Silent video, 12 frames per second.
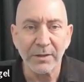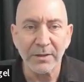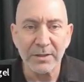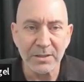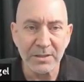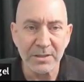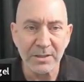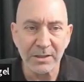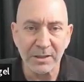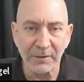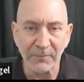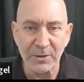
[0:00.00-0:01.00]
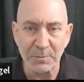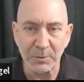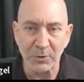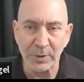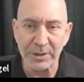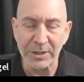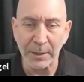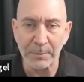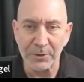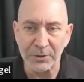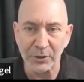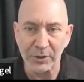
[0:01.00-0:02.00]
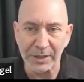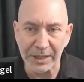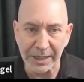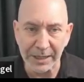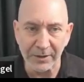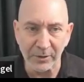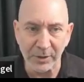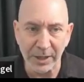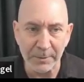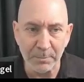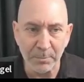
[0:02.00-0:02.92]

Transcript: This is the difference between temperature and heat, okay?